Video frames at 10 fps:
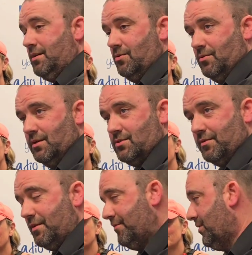So it's
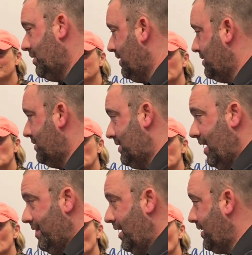nothing for it.
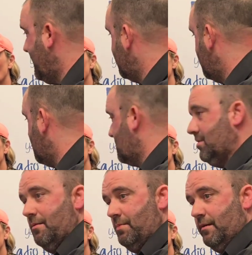In that case, it's just
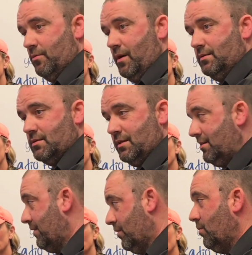a bit of awareness that
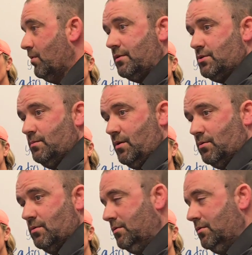you've got work tomorrow.